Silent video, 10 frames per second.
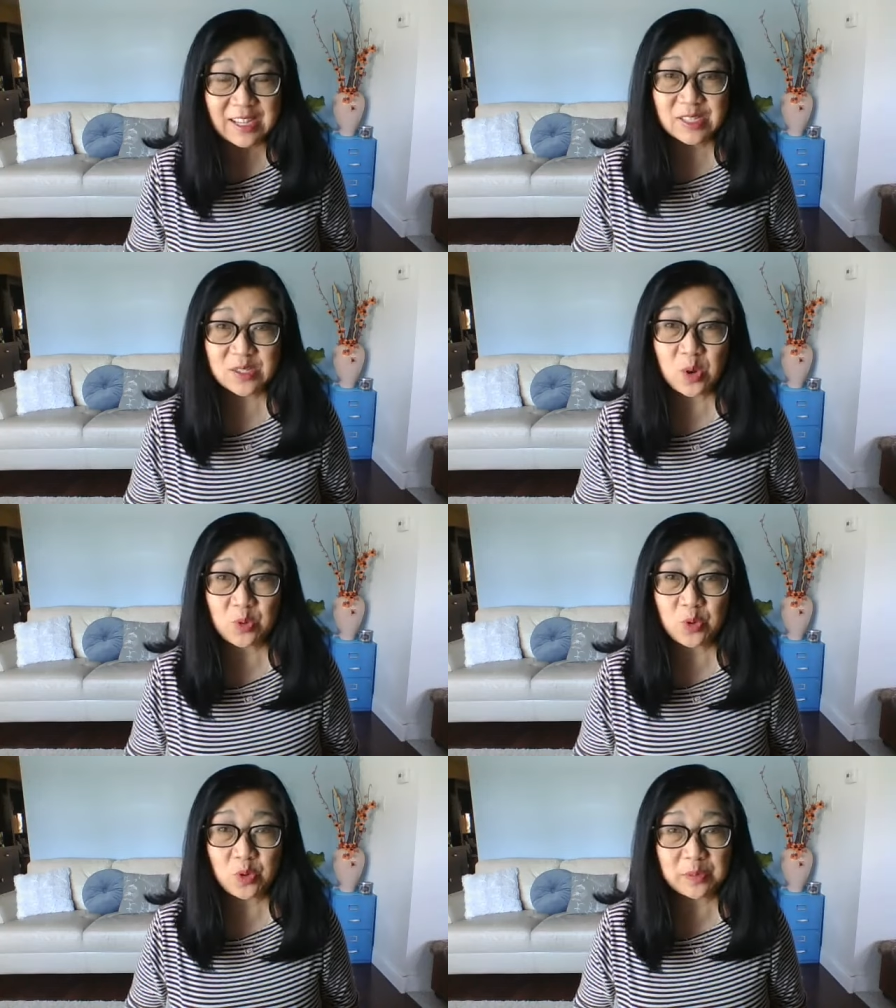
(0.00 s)
So
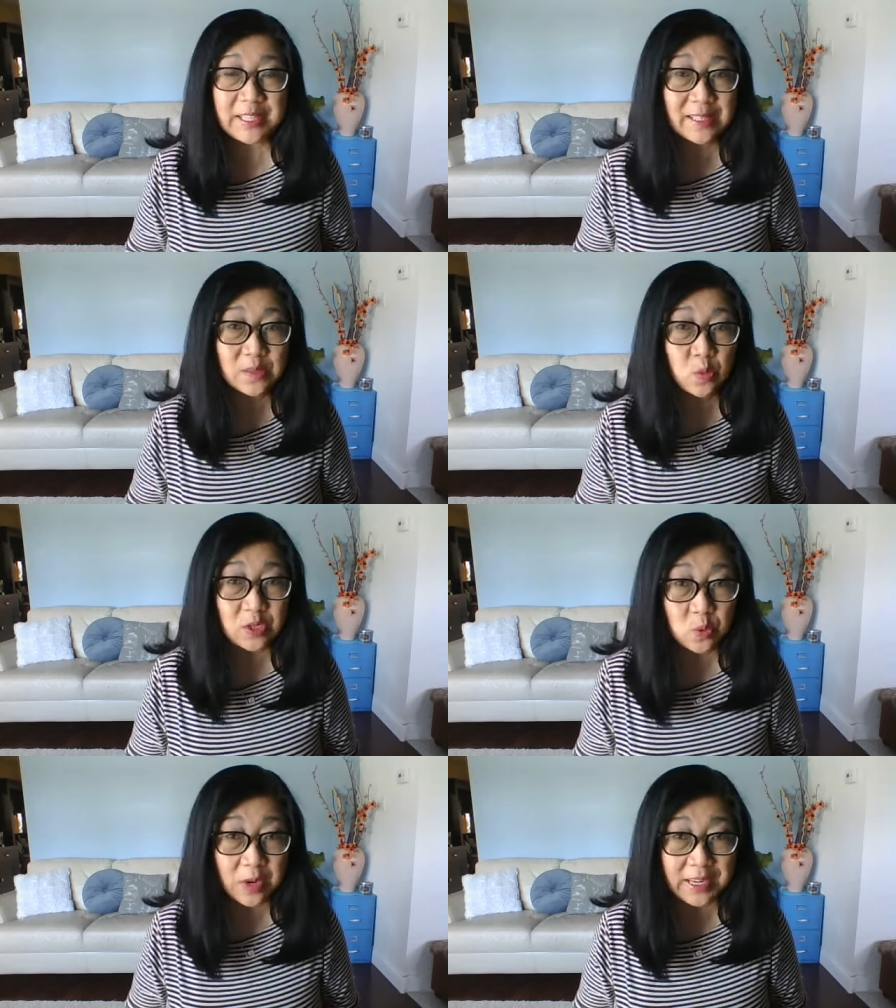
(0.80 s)
normally it's
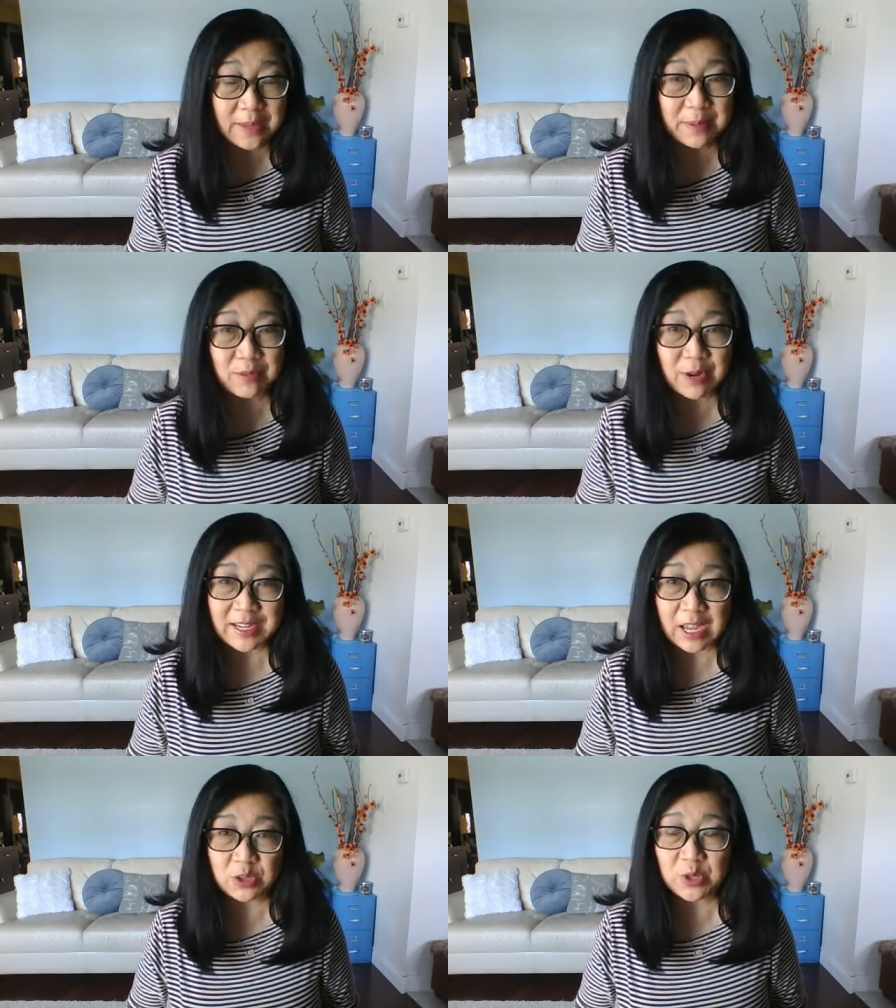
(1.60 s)
120, but right
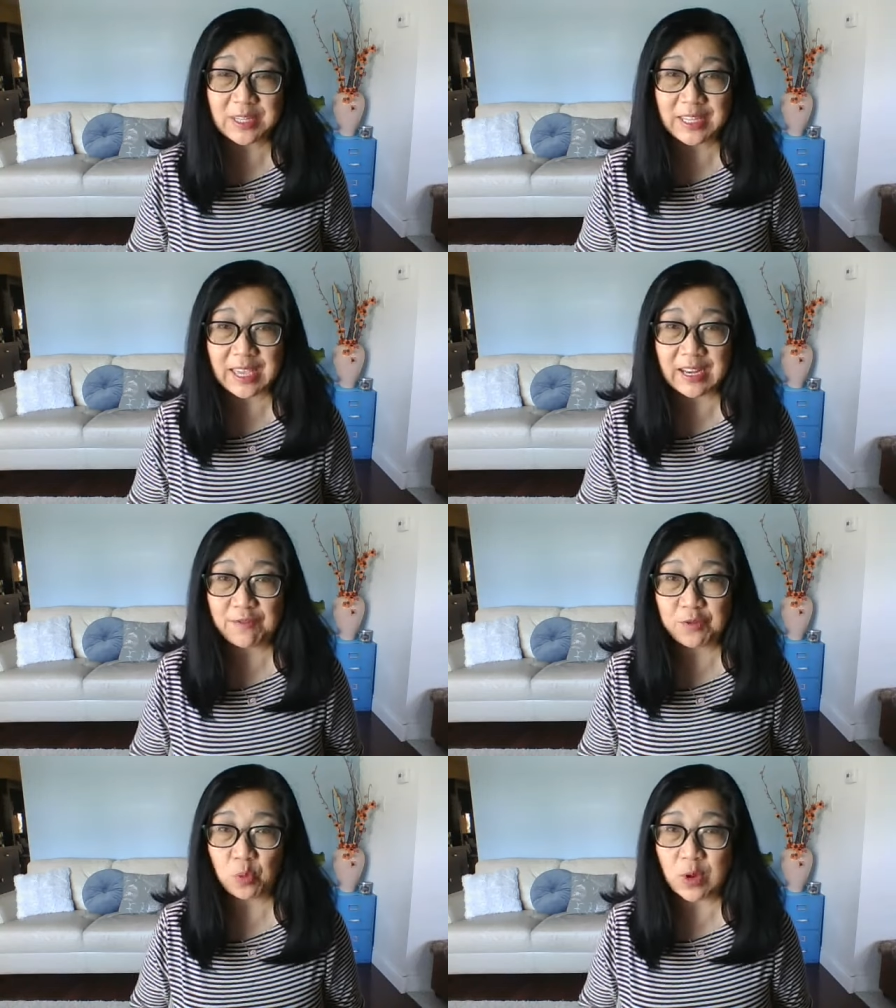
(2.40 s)
now you can get it
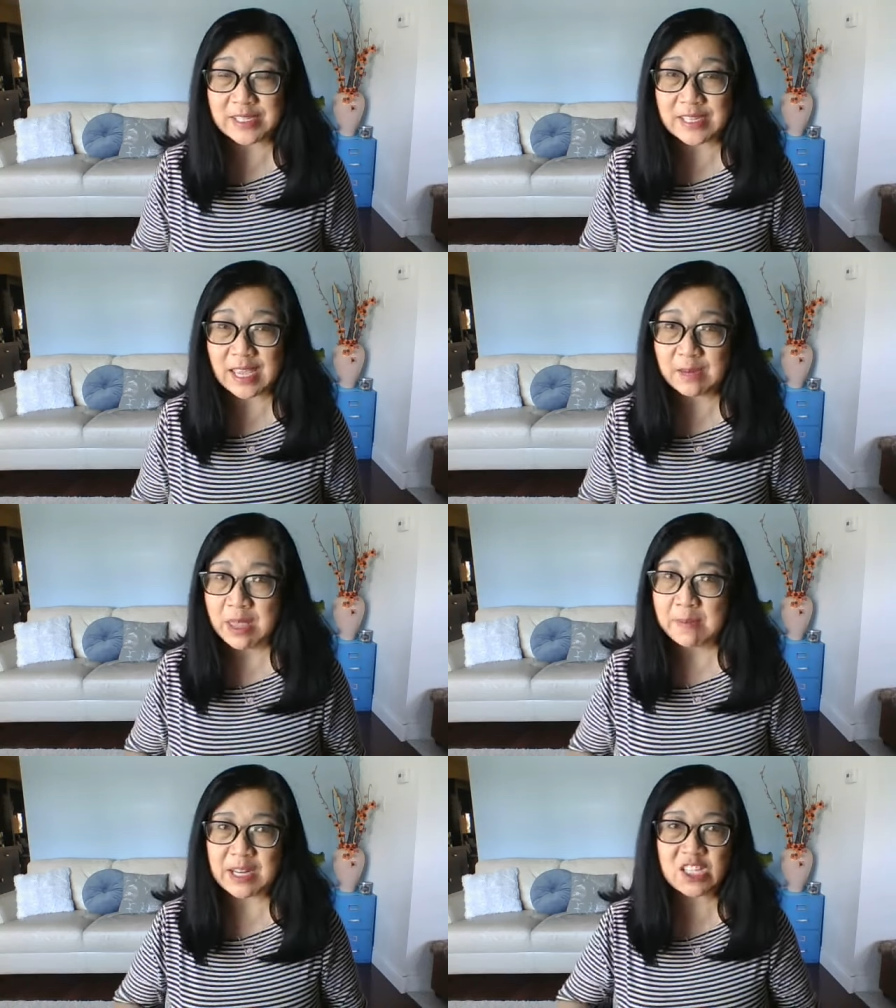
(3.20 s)
for 110,
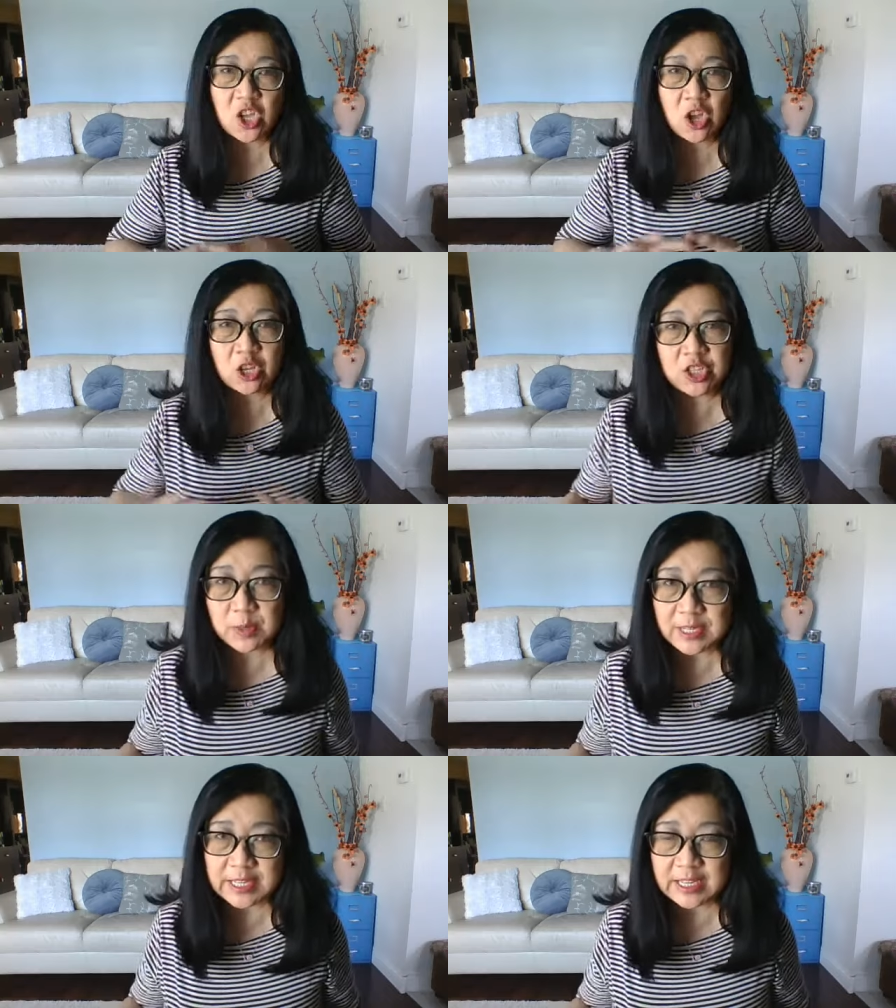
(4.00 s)
but it's all you
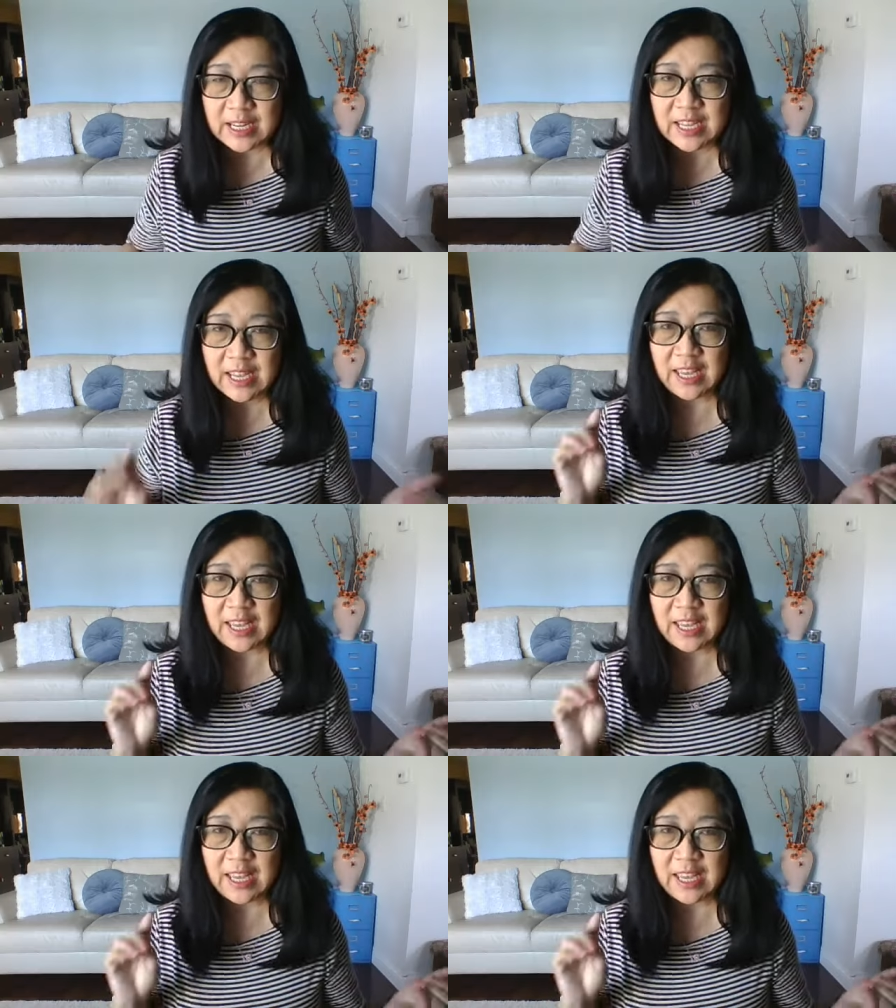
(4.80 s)
can eat.